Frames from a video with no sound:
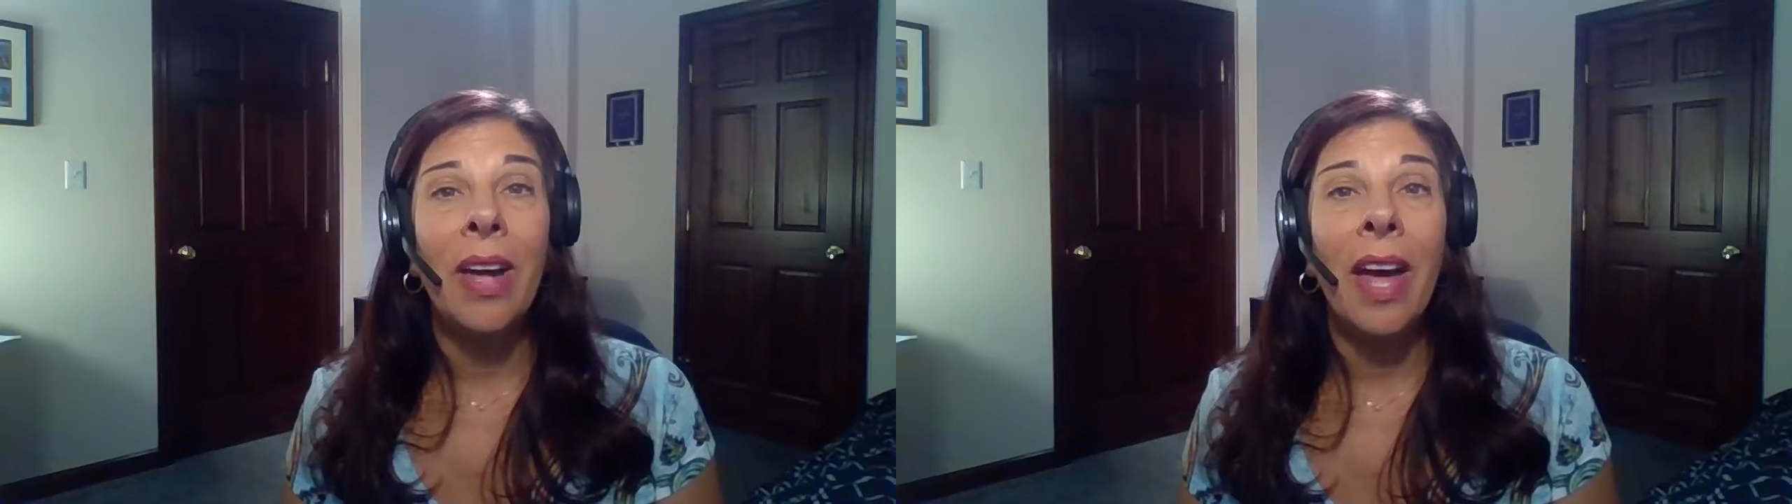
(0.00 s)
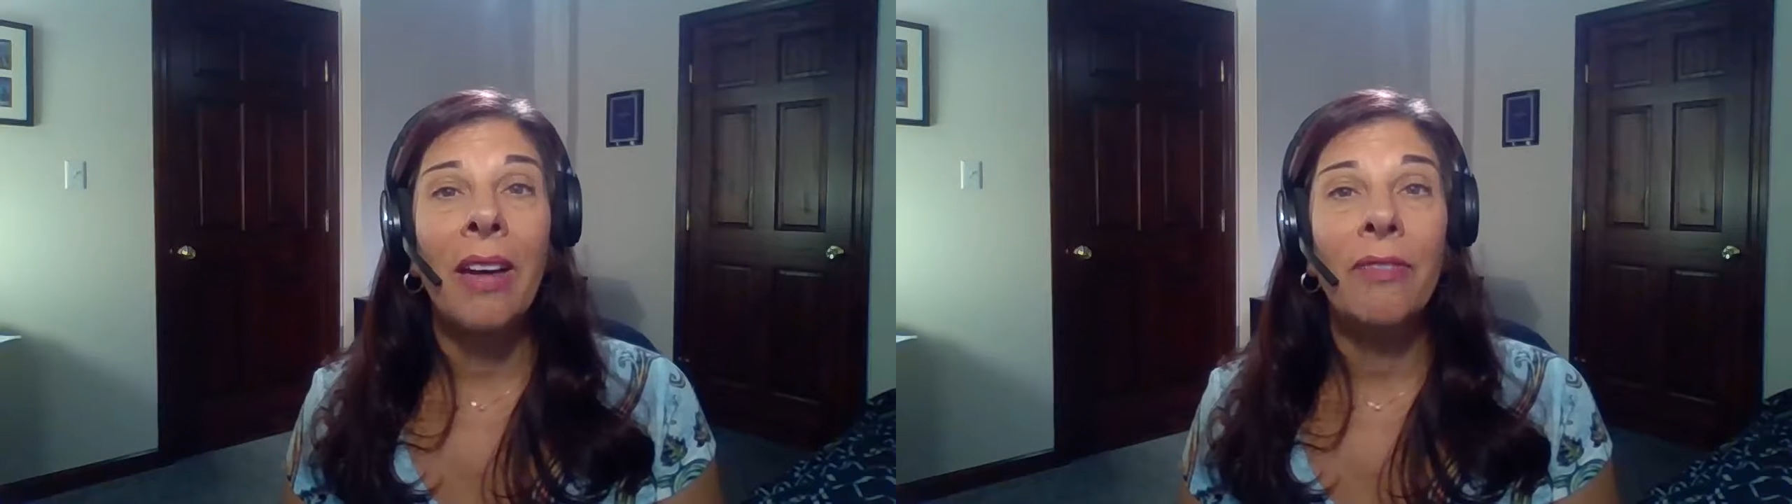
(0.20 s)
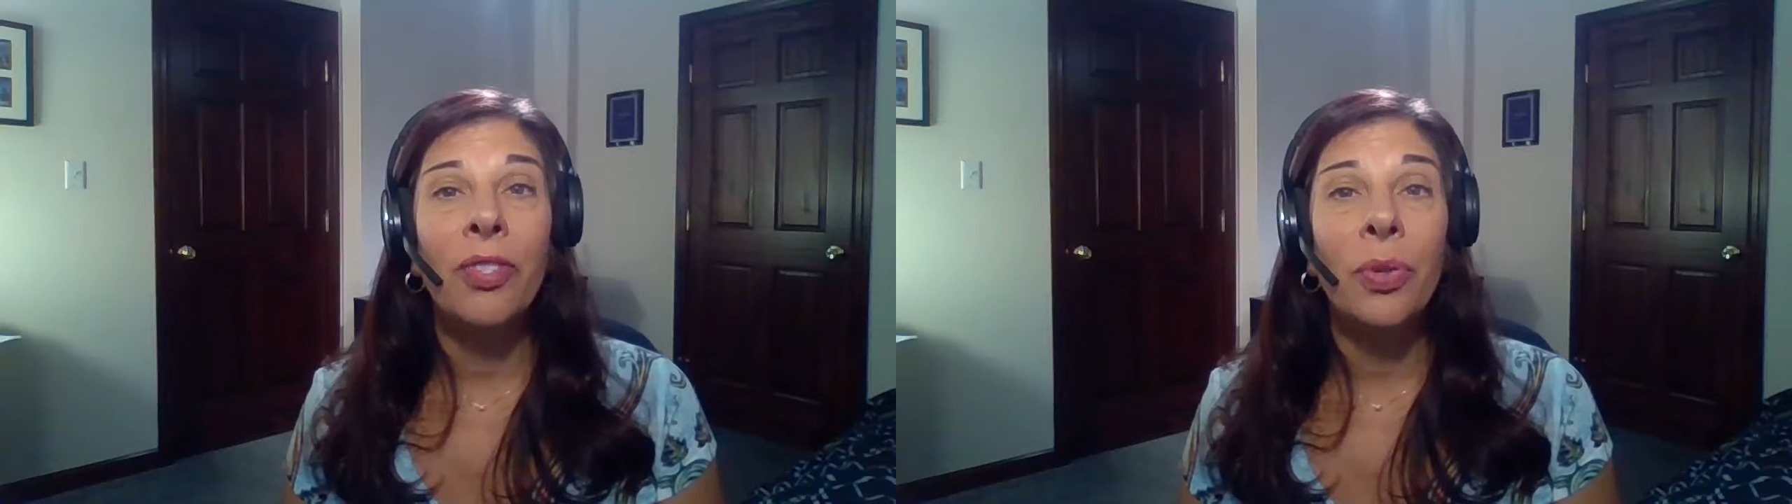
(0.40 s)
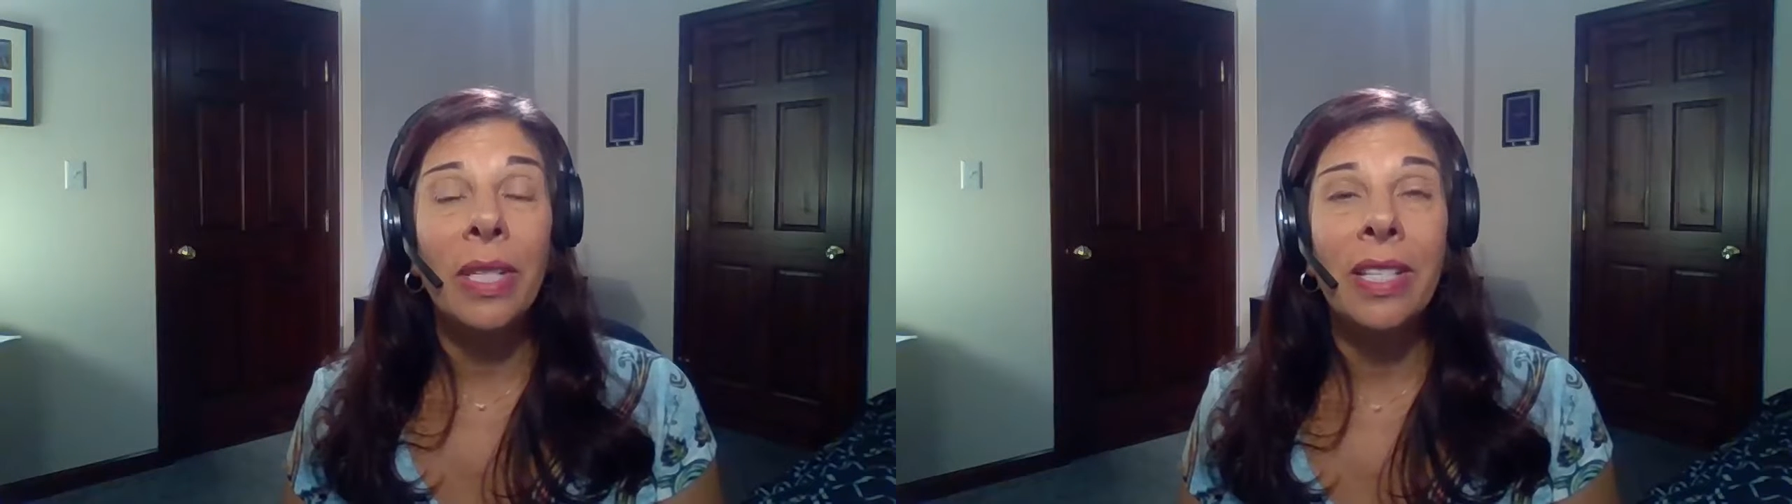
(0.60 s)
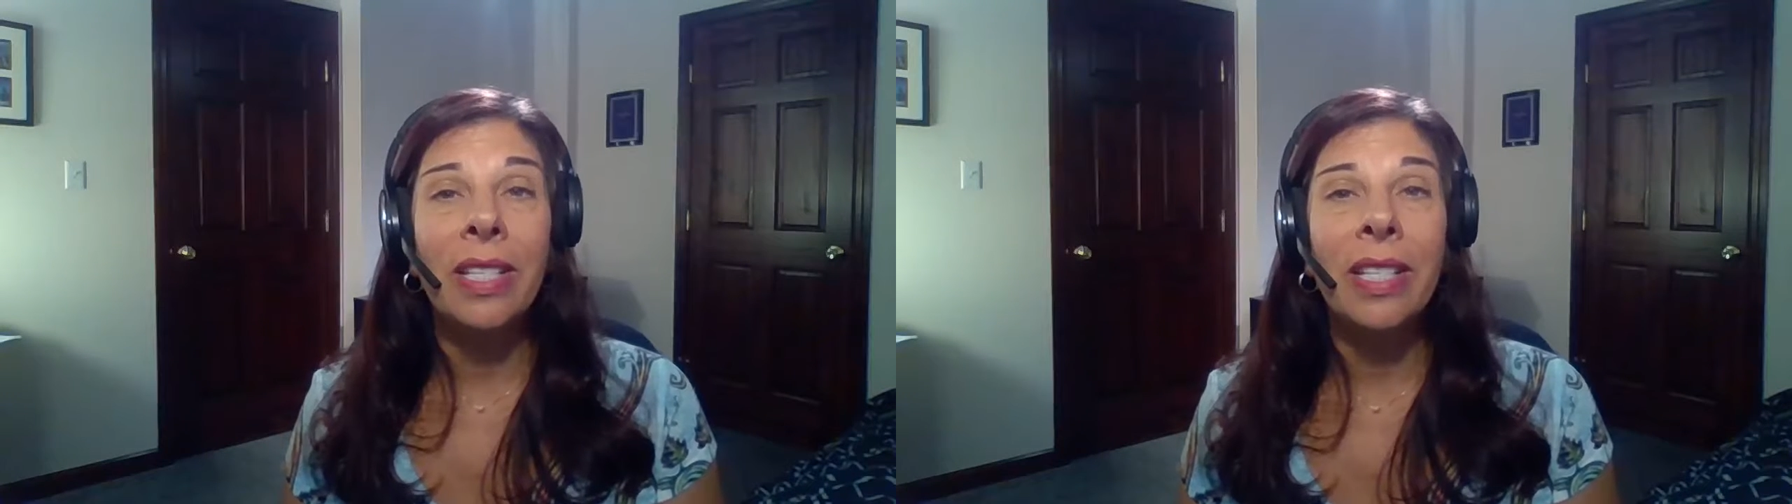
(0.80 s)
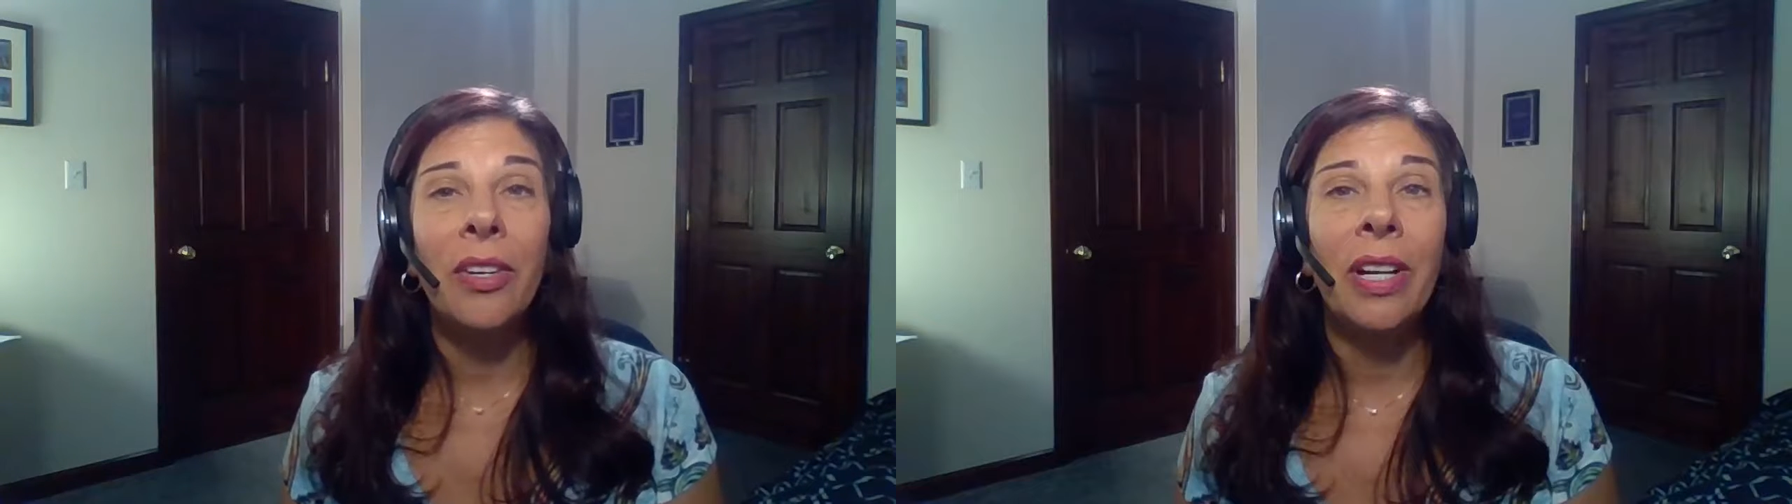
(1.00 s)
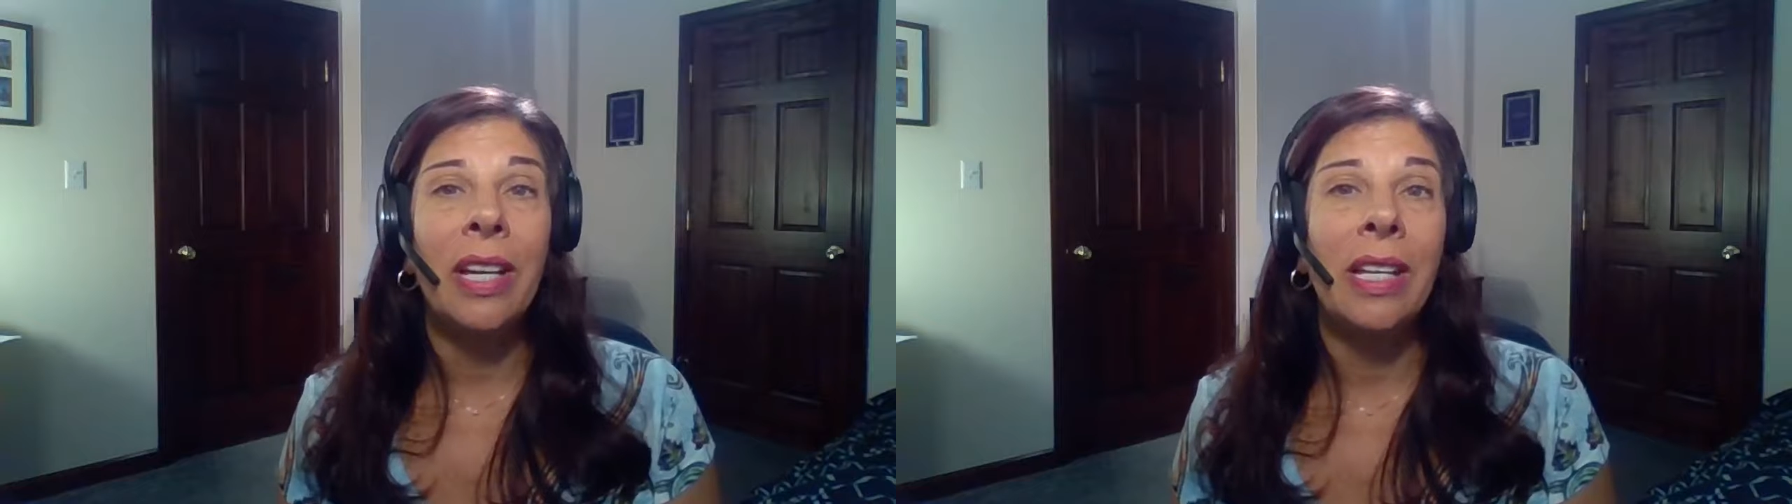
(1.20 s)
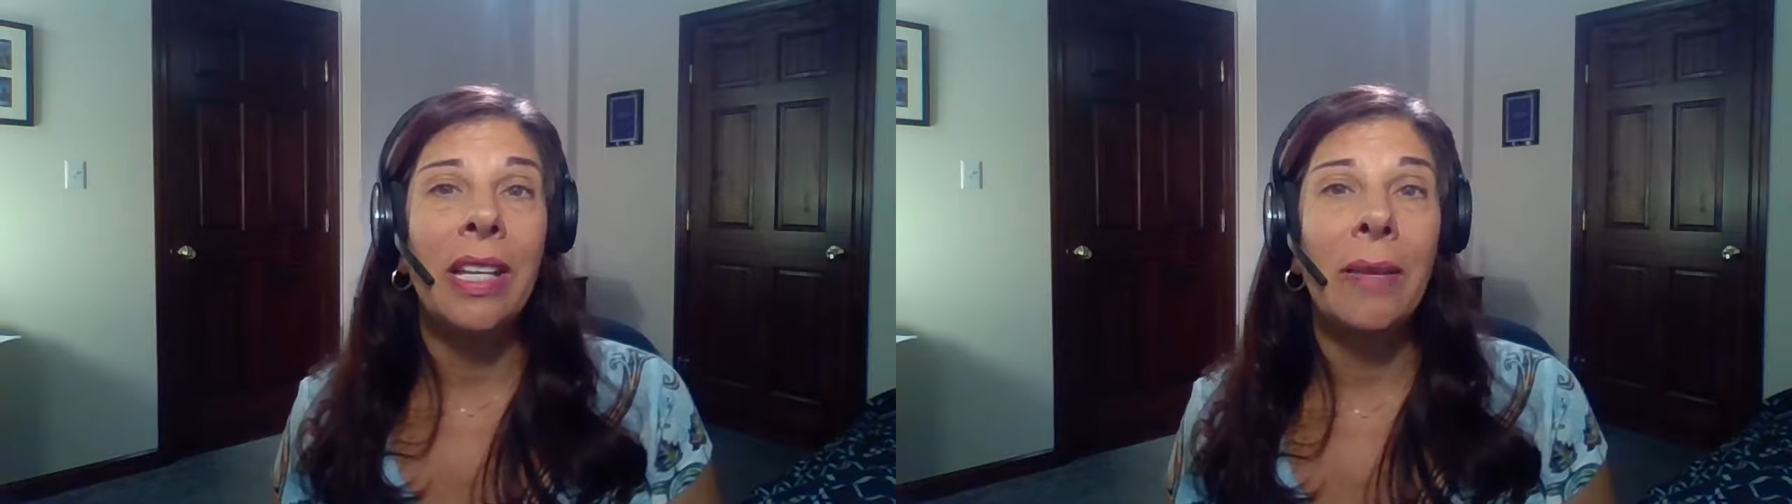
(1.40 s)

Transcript: have join us here in